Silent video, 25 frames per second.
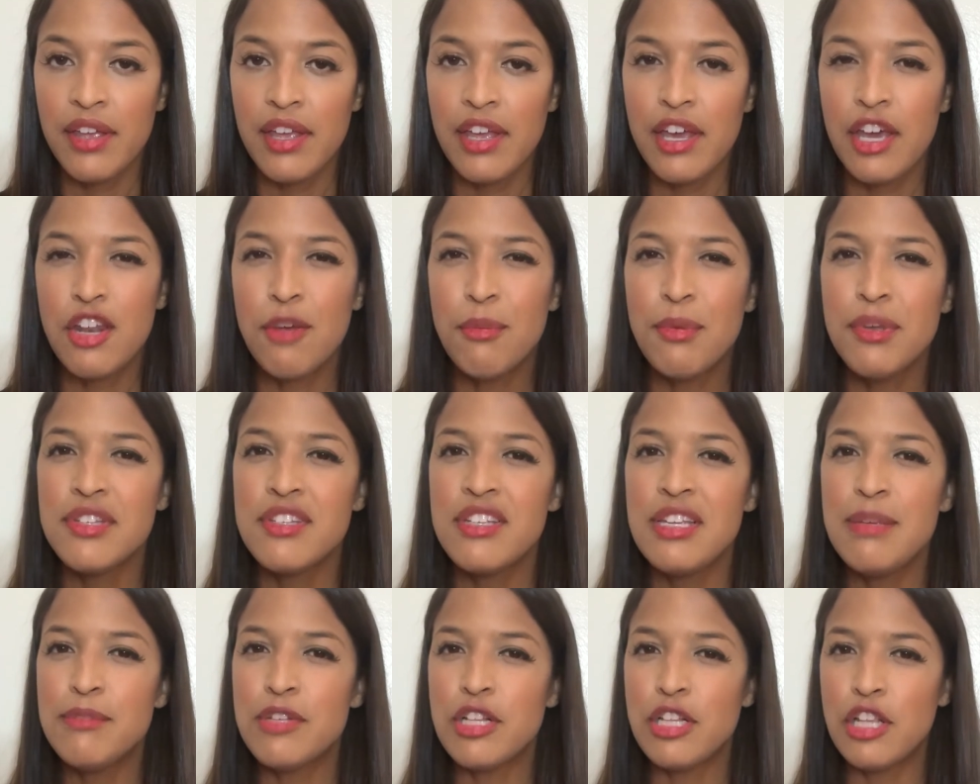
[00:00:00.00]
It almost
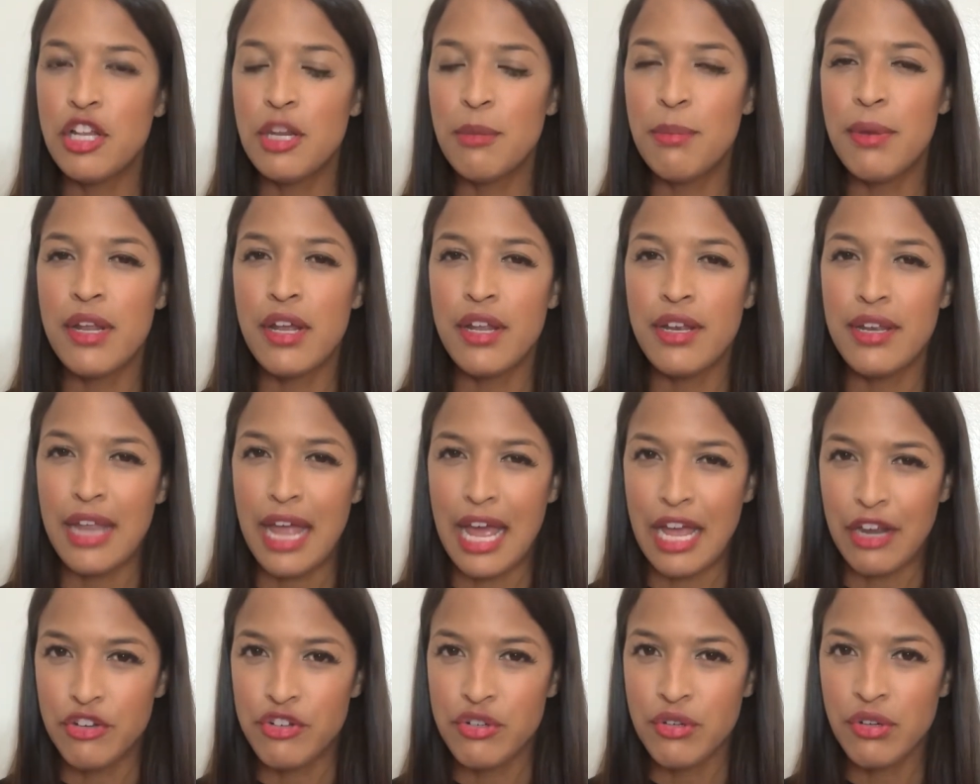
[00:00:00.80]
seems a little bit
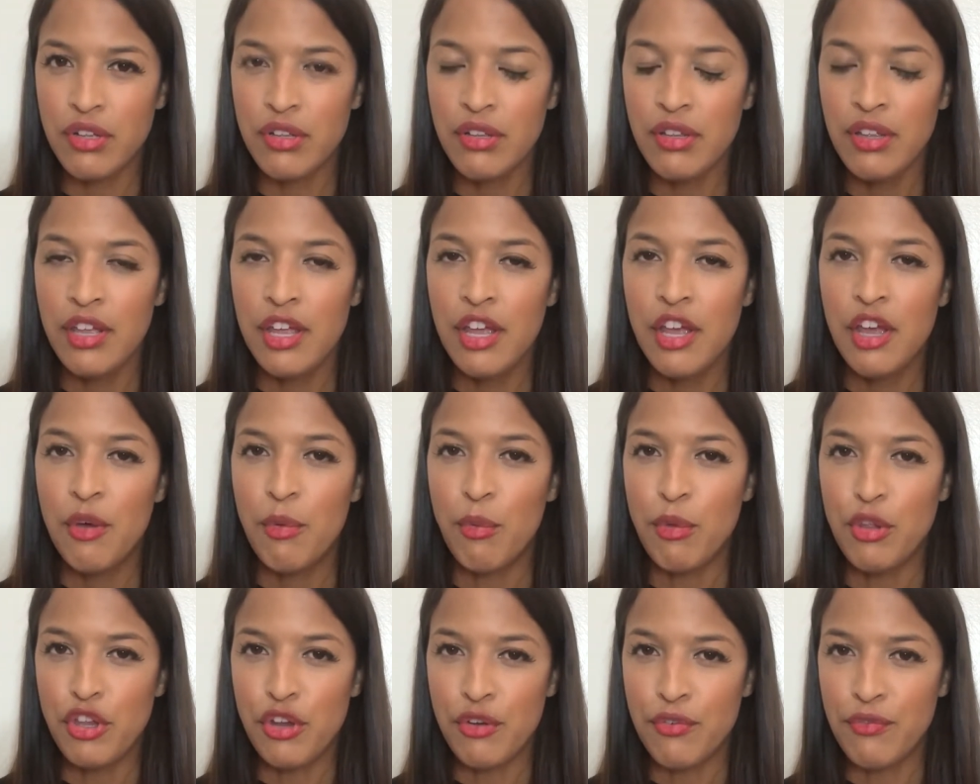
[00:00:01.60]
unnatural
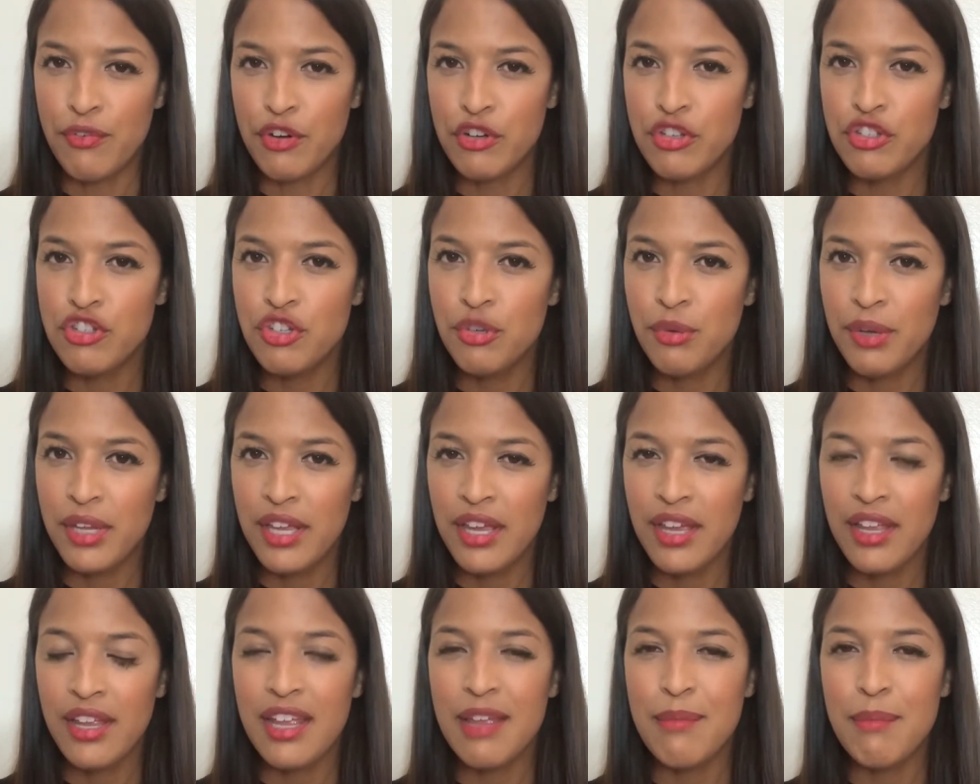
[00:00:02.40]
when you're first doing
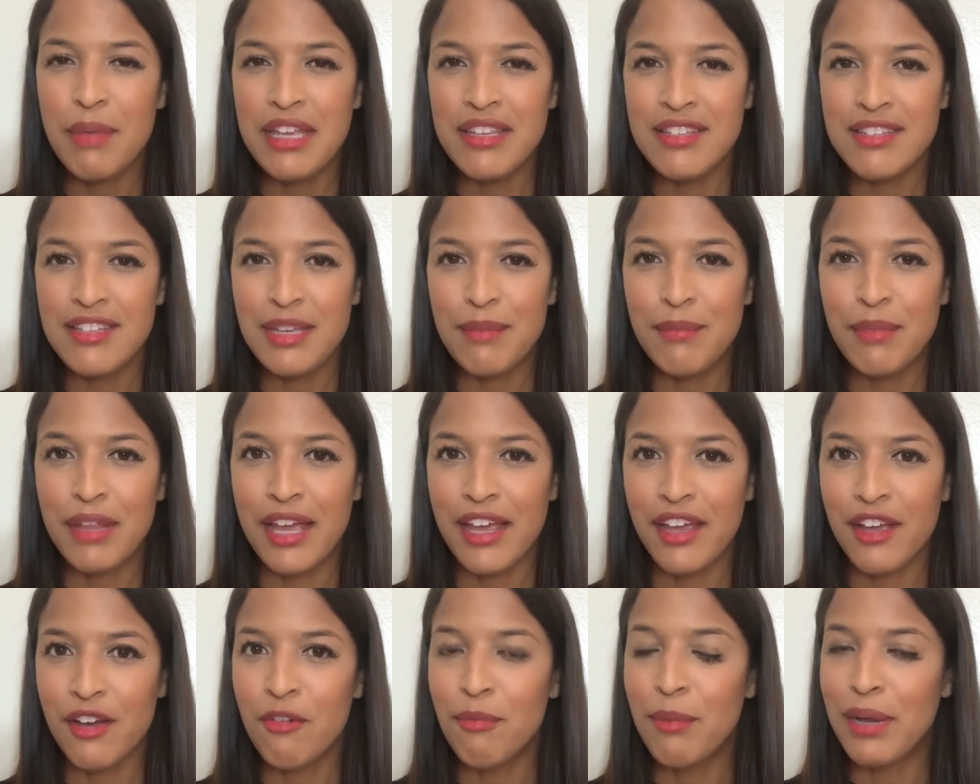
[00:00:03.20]
it. It may seem
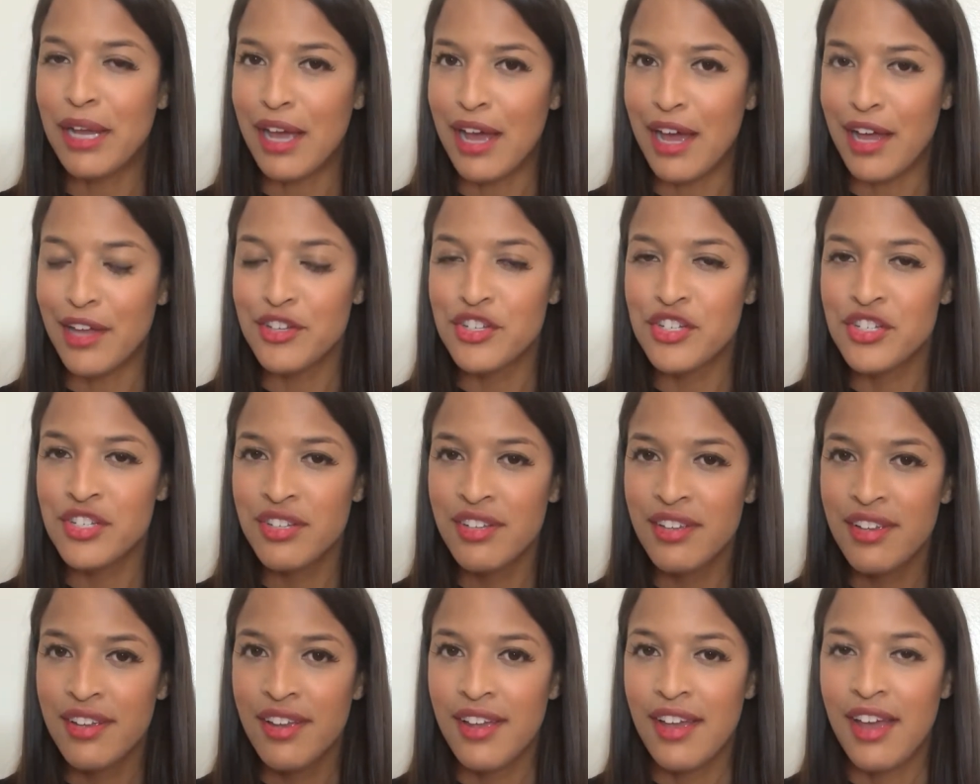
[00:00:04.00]
like, oh my gosh,
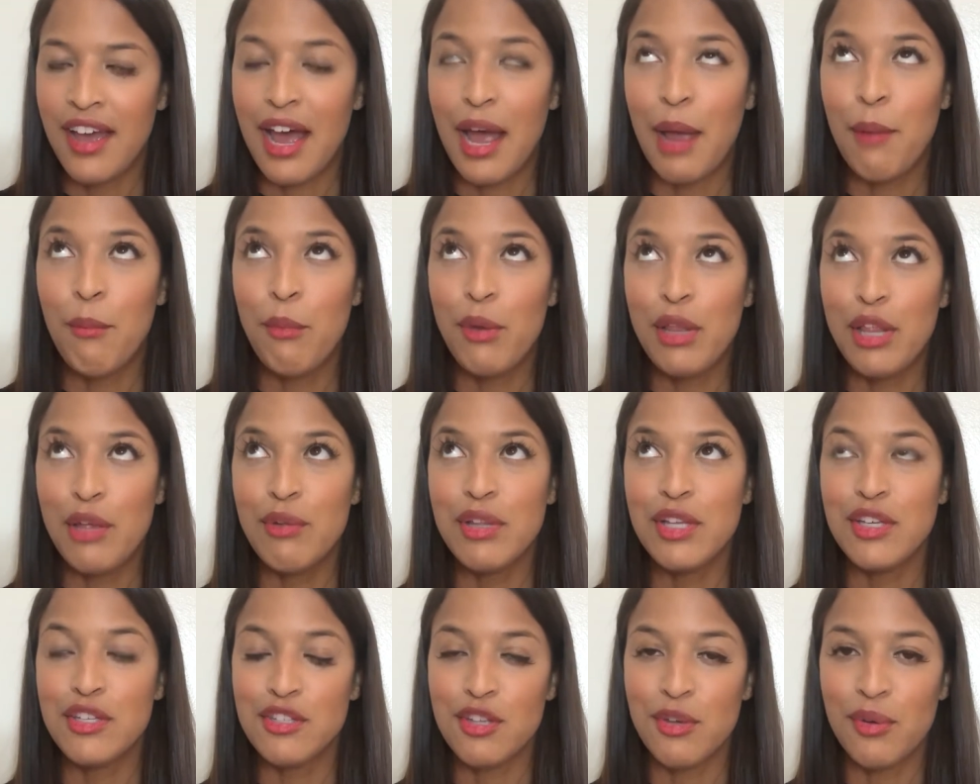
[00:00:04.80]
I'm
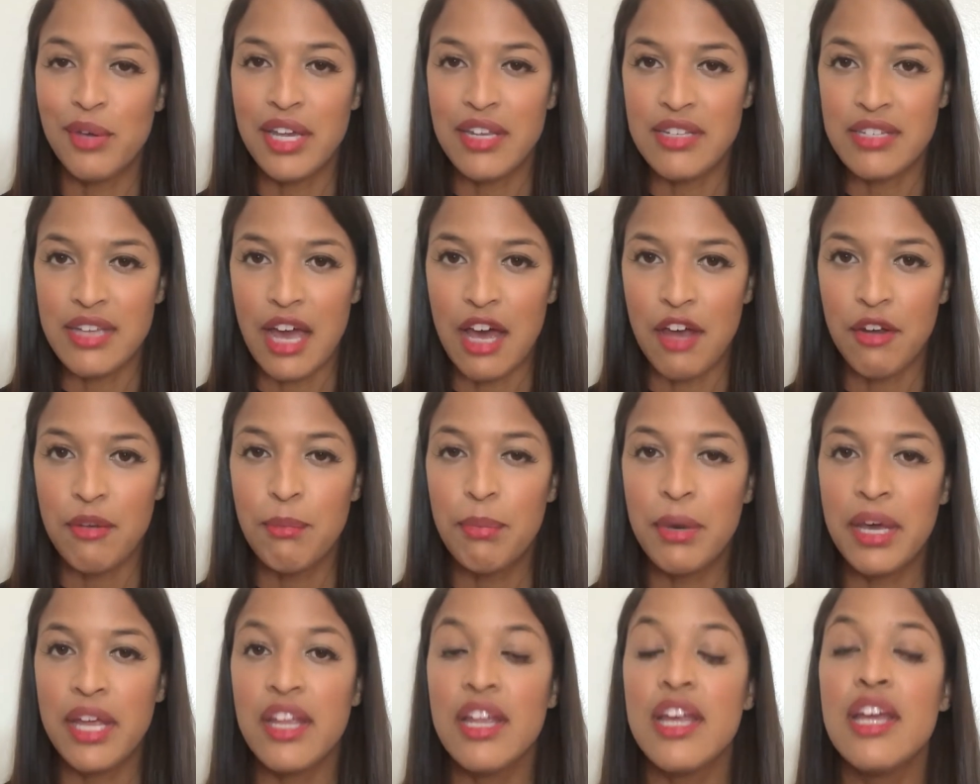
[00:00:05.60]
really slowing it down,
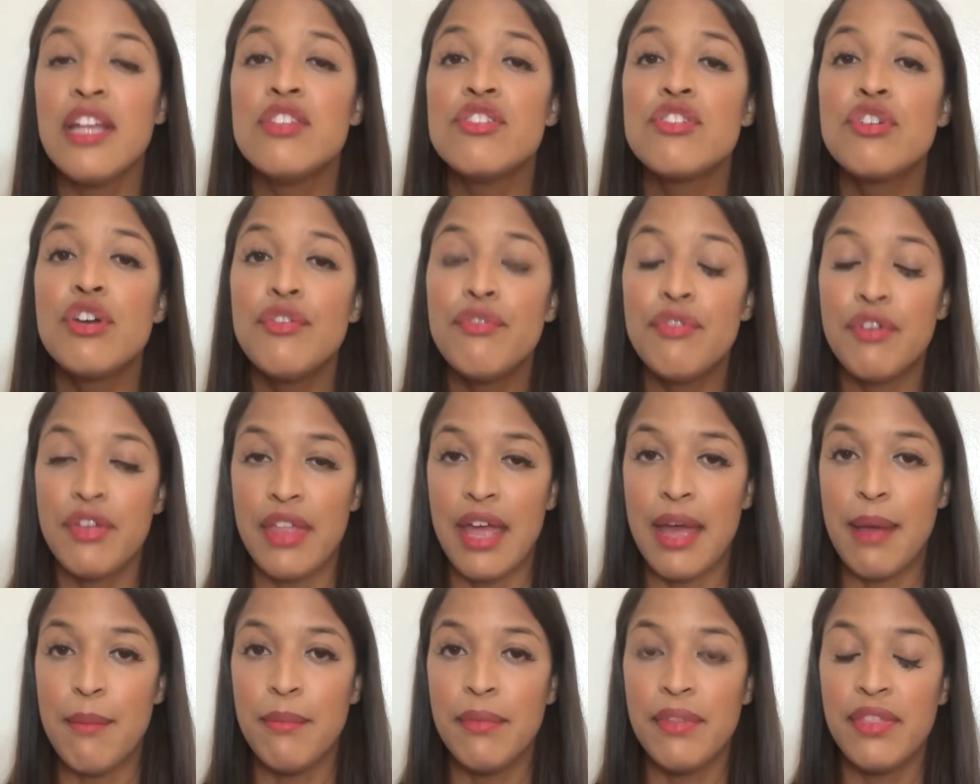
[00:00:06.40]
but it's good for
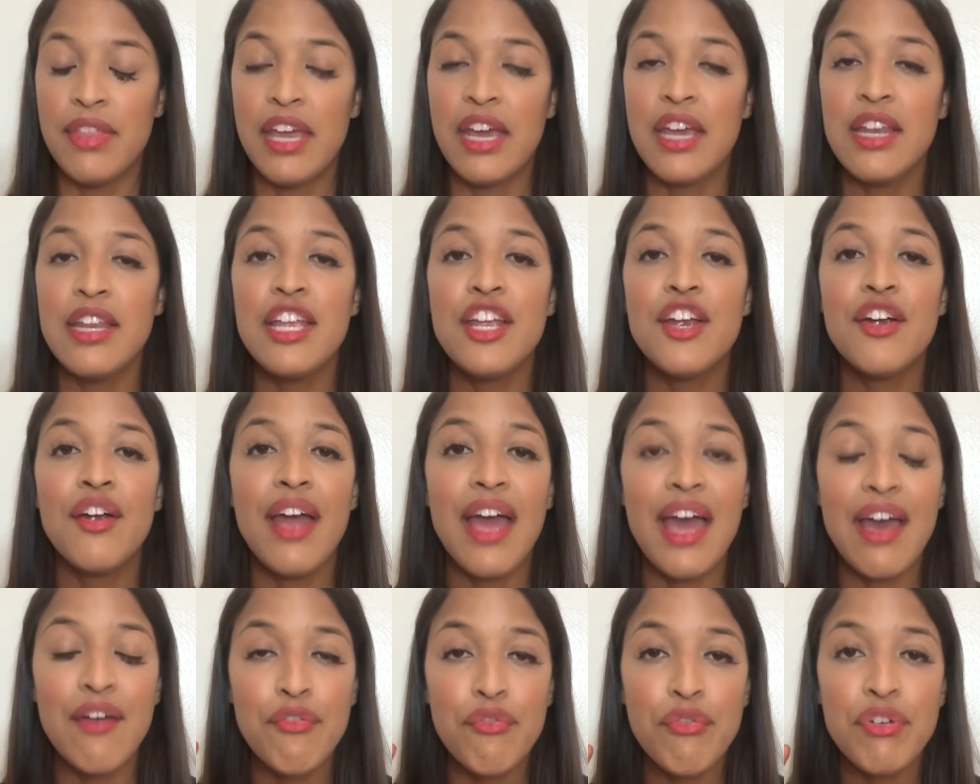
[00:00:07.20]
them. They can hear
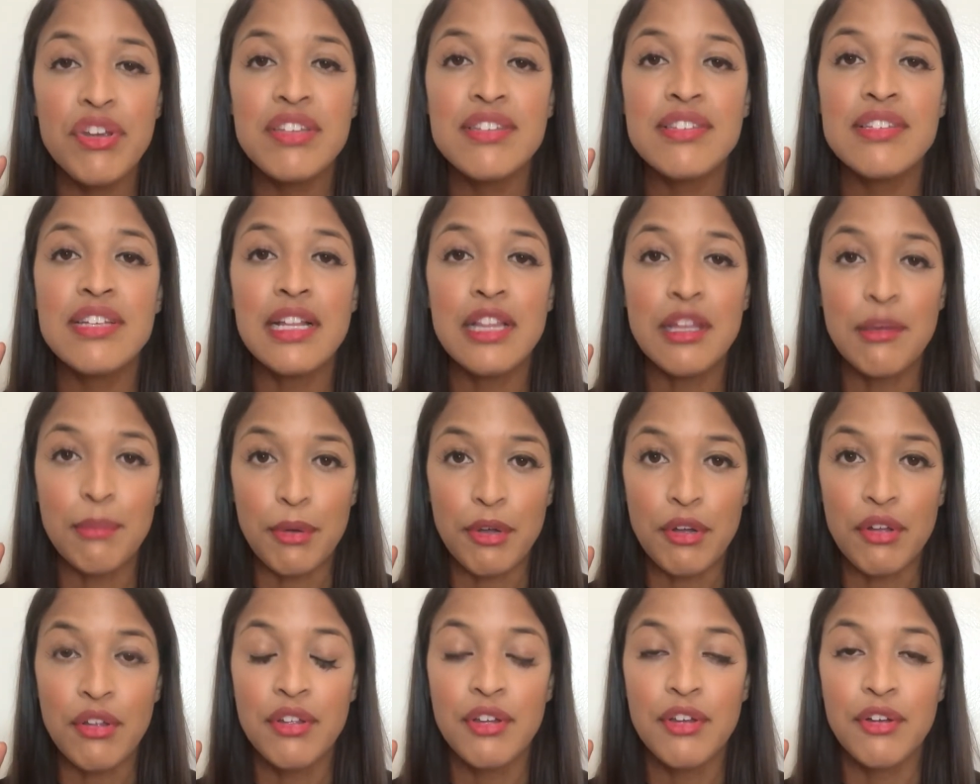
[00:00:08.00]
every
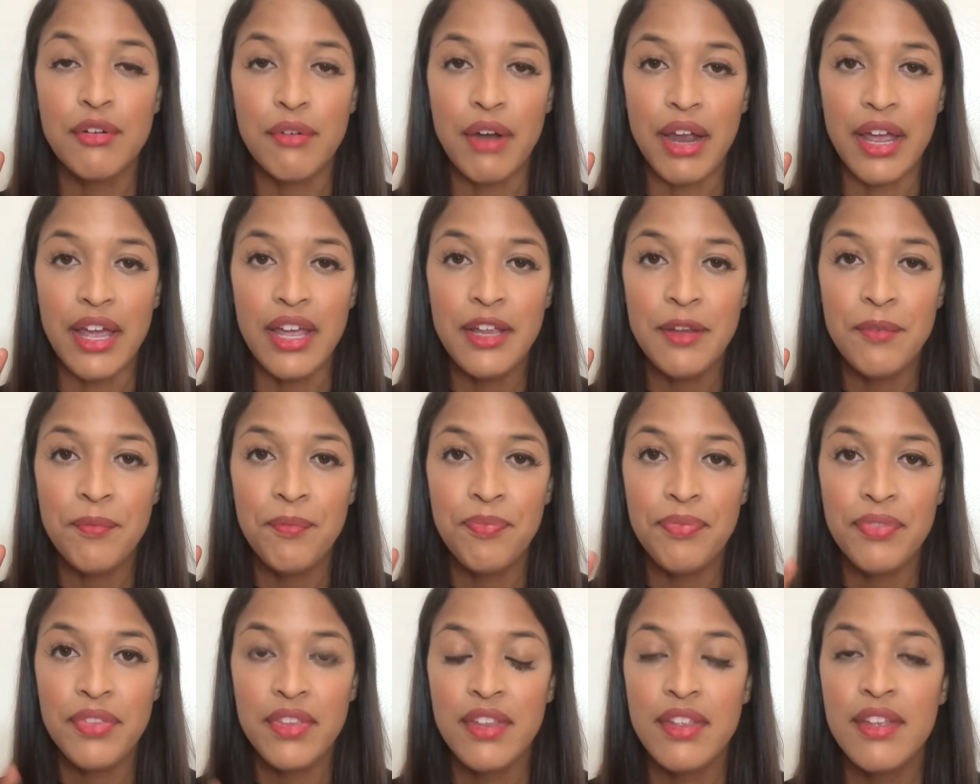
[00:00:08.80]
syllable, right?
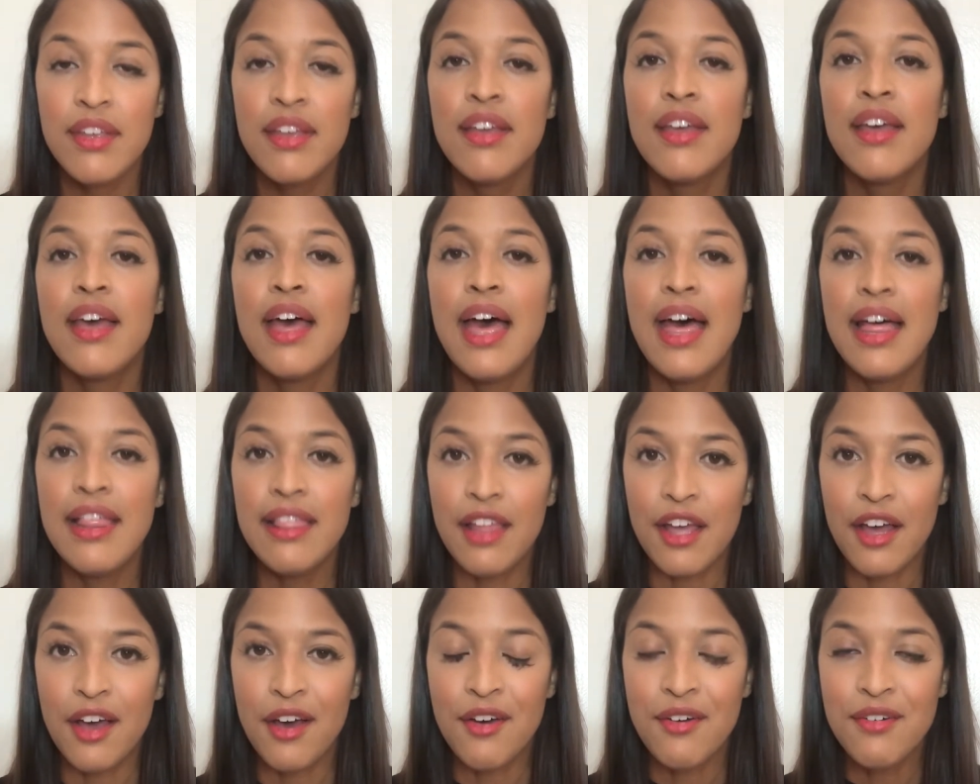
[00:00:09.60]

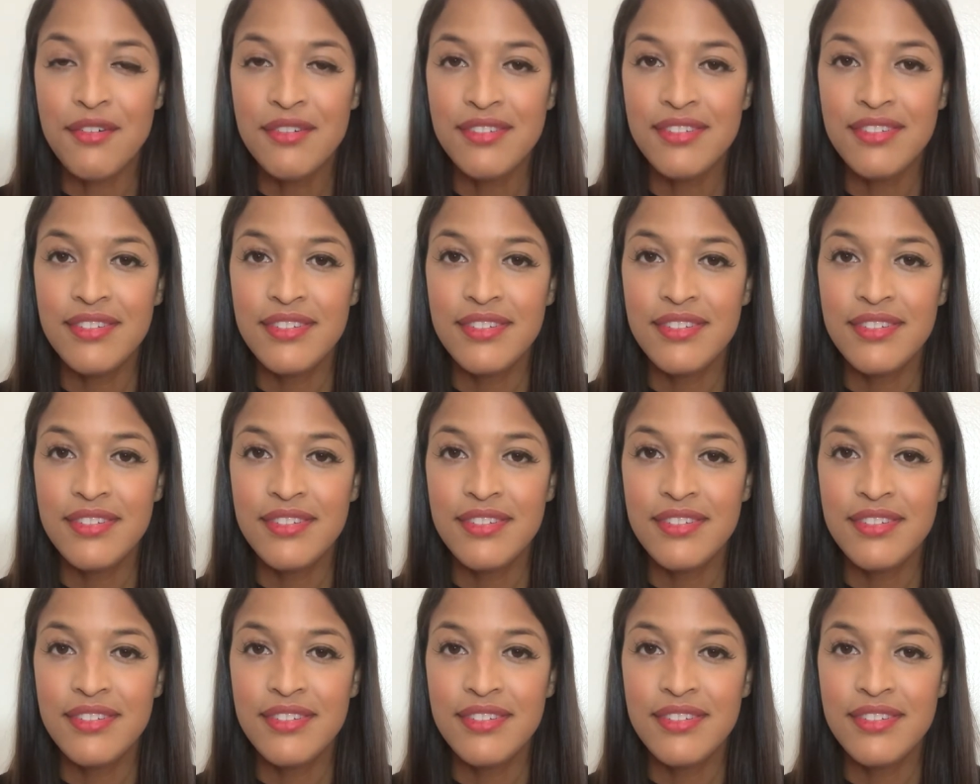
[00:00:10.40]
Hello,